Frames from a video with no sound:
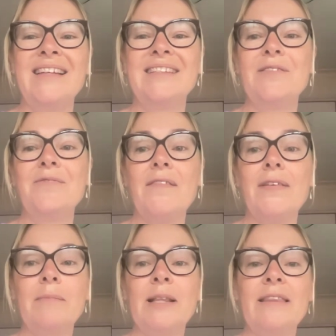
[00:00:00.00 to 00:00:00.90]
So the
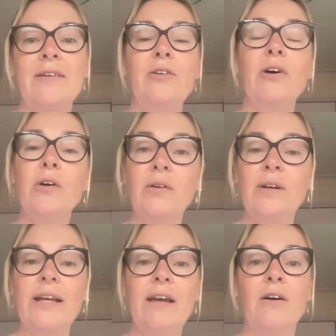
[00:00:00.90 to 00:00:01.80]
5-element theory not
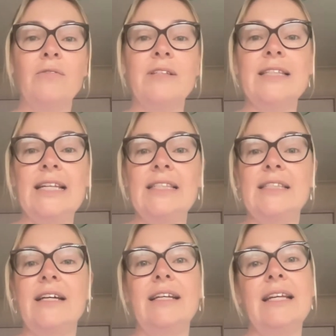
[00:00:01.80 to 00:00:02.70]
only offers
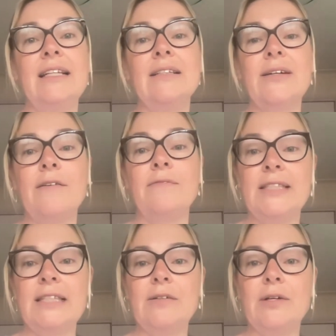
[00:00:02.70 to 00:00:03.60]
insight into our
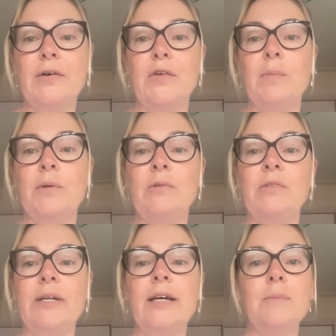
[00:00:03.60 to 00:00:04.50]
physical health, but
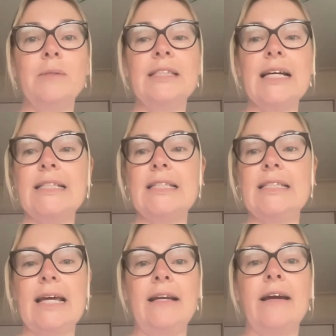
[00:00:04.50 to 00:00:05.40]
also helps us
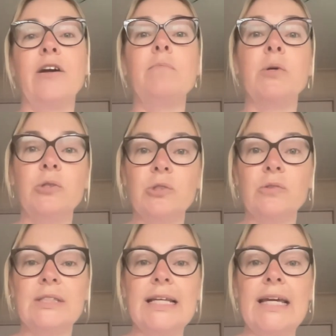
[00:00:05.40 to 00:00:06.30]
understand our
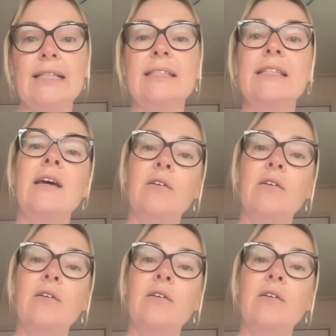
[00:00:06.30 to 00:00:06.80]
emotional states,